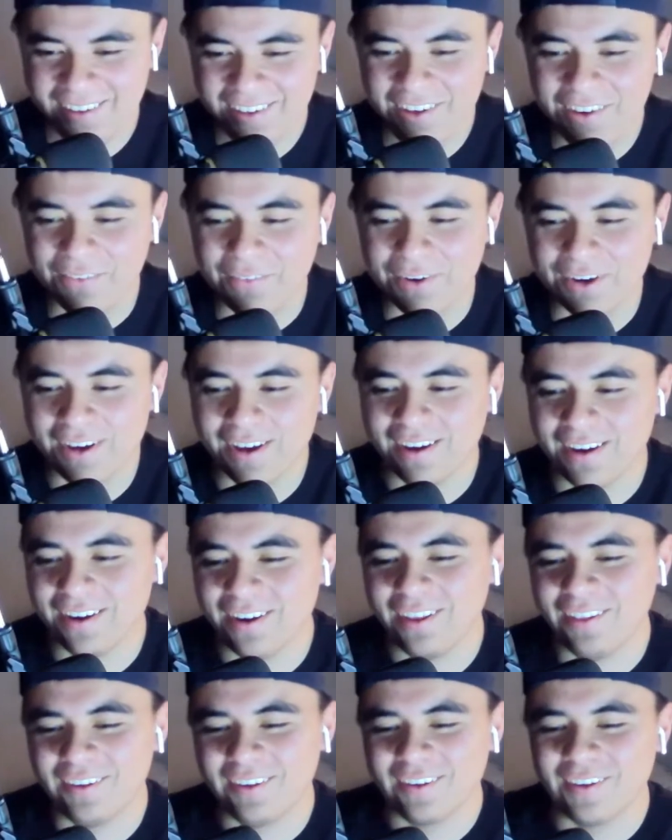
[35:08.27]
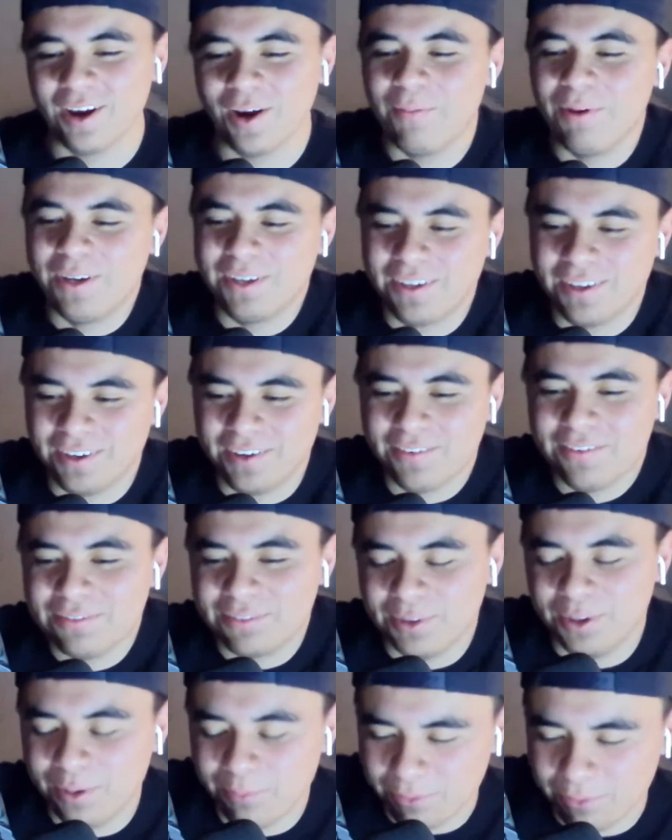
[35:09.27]
We got another comment here
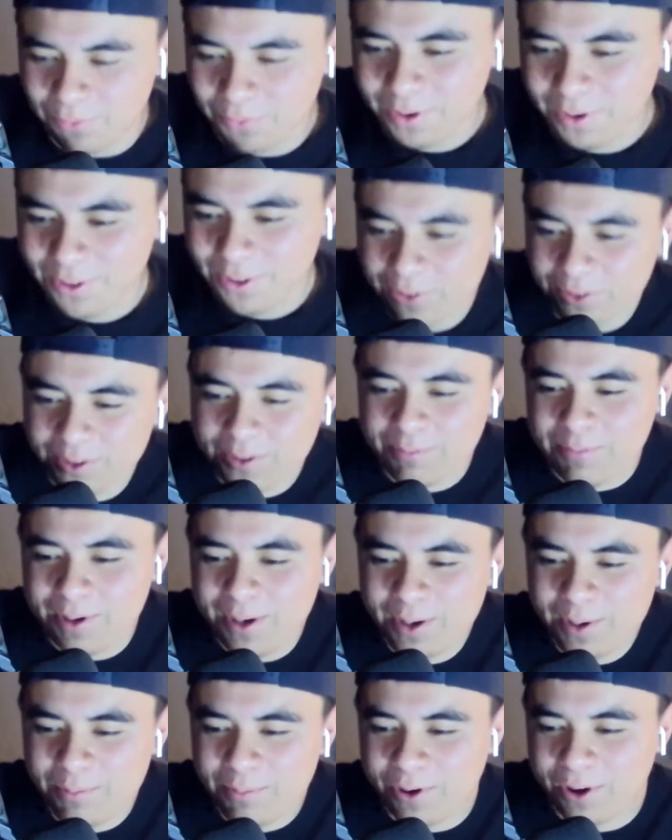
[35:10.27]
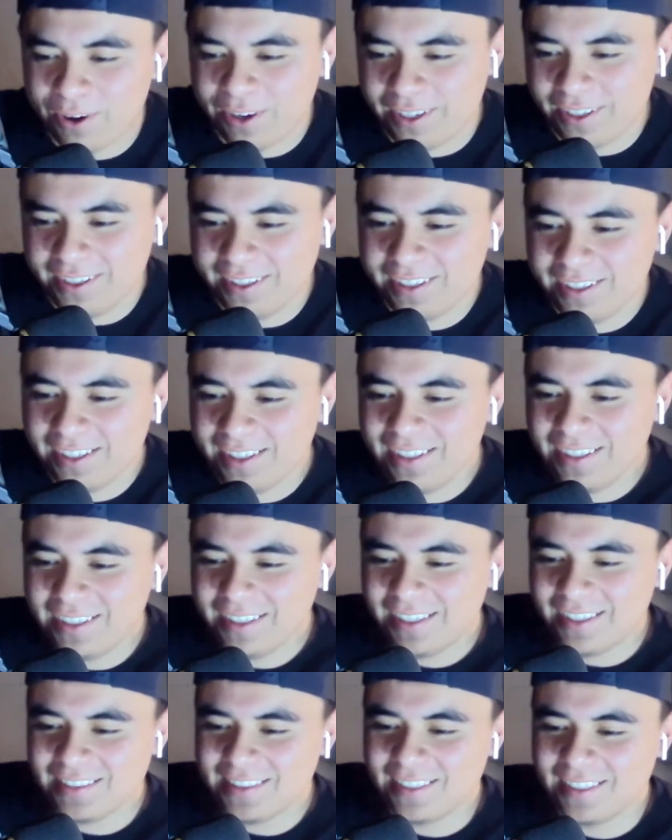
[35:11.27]
from the one and only Barry Parkin.
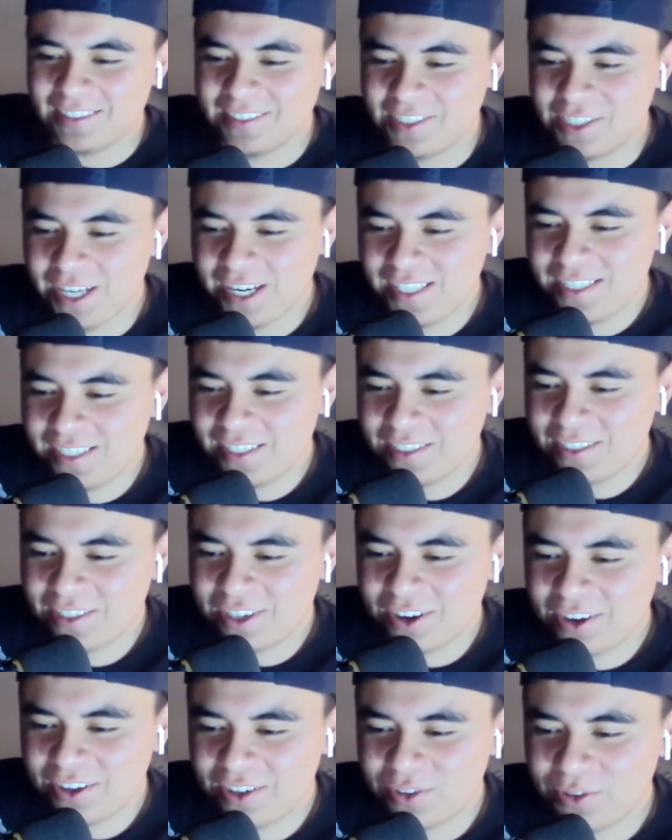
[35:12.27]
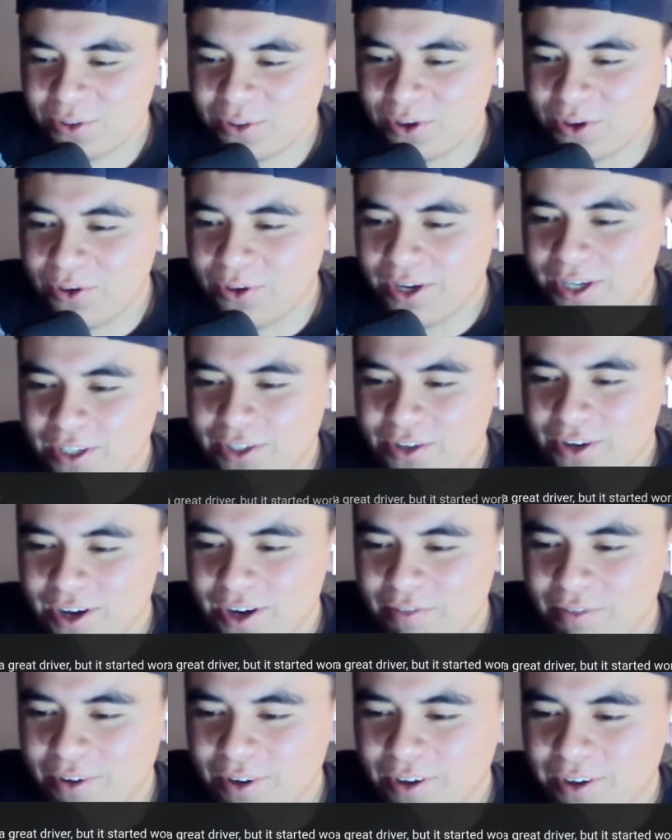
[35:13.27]
He says Jason has turned into a great
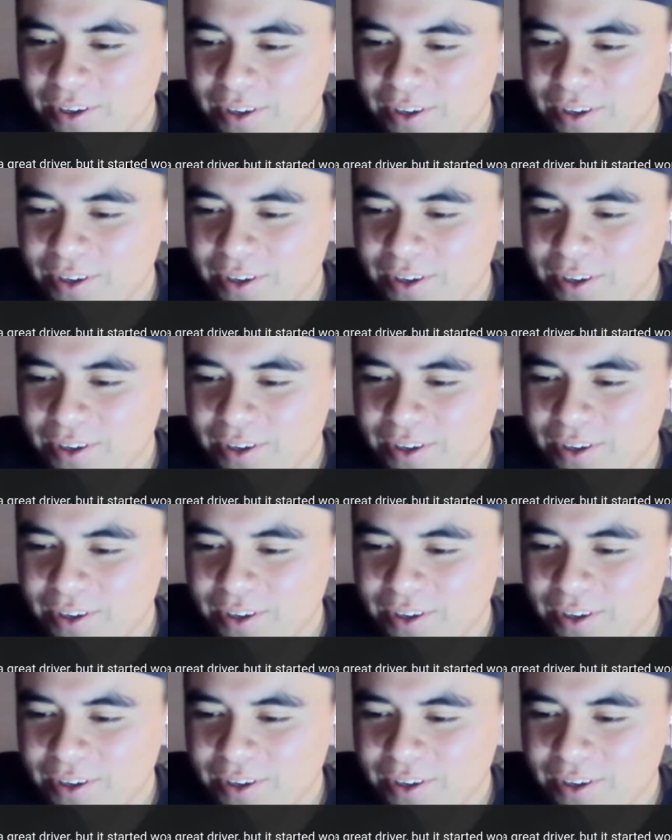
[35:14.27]
driver.